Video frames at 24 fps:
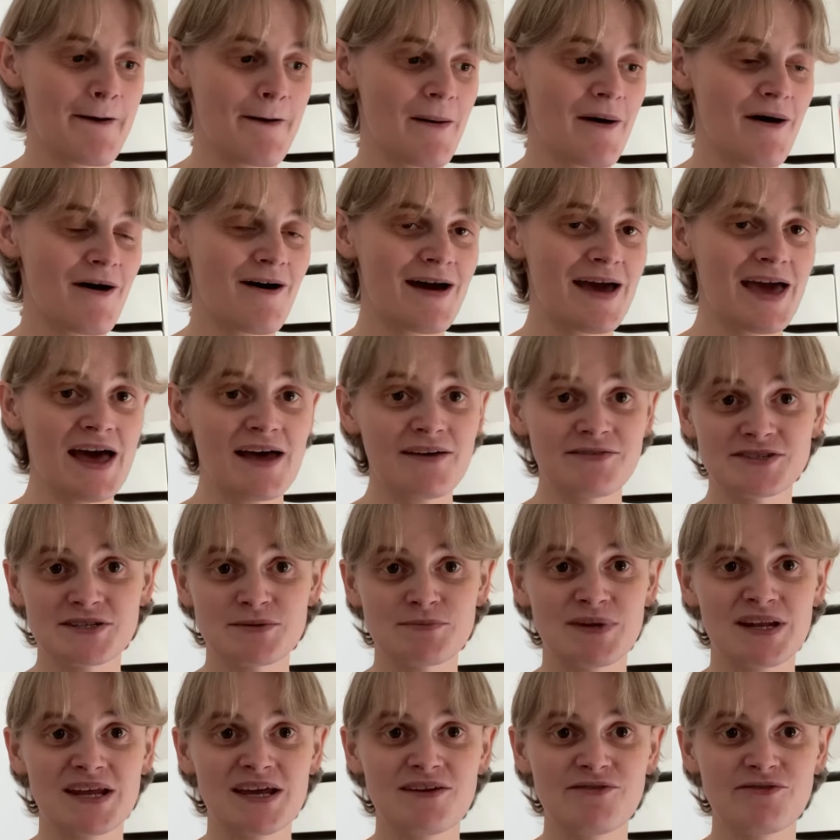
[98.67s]
I have
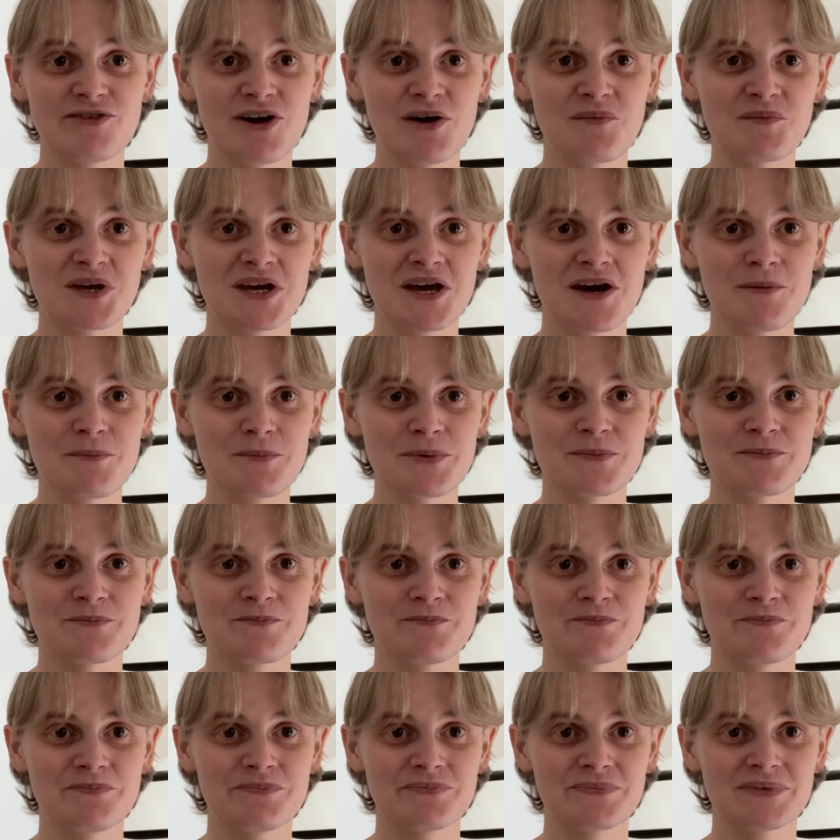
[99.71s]
some leave coming up
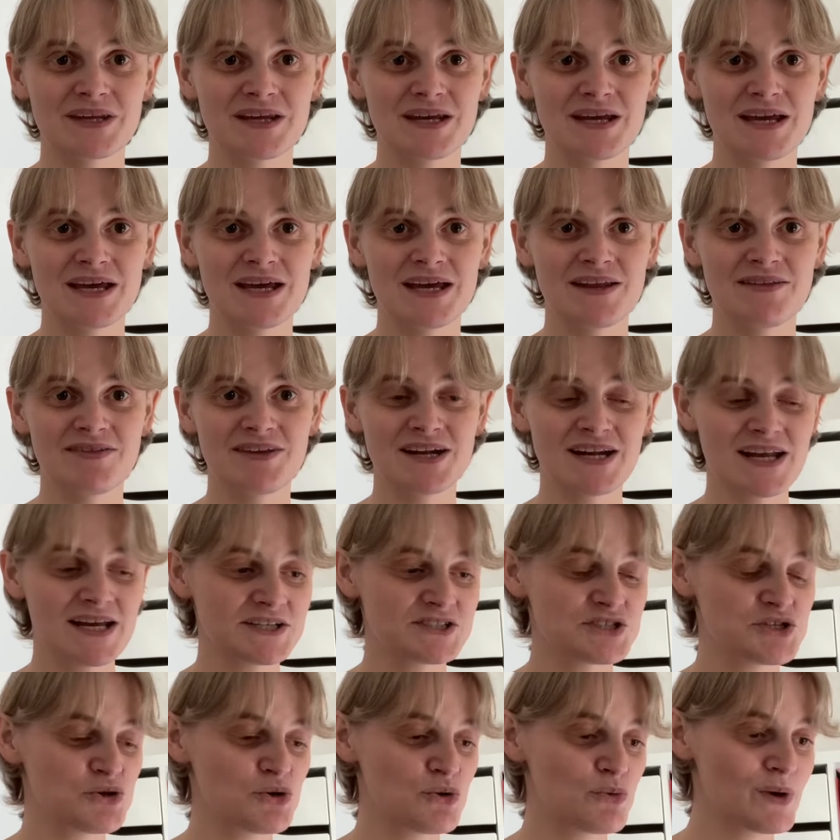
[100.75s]
in the next
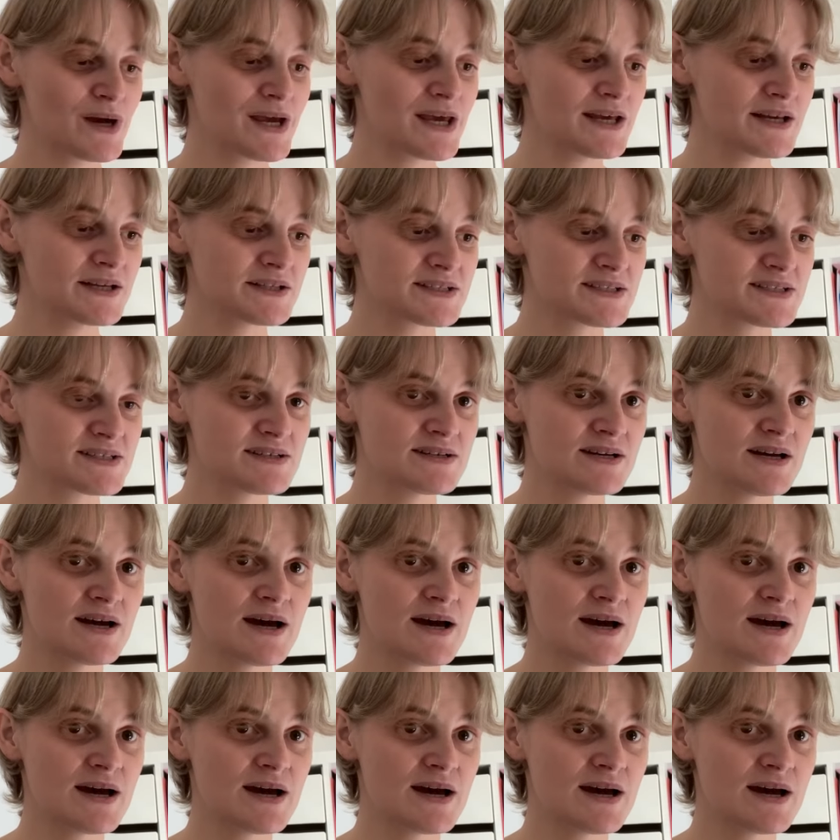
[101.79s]
2 weeks,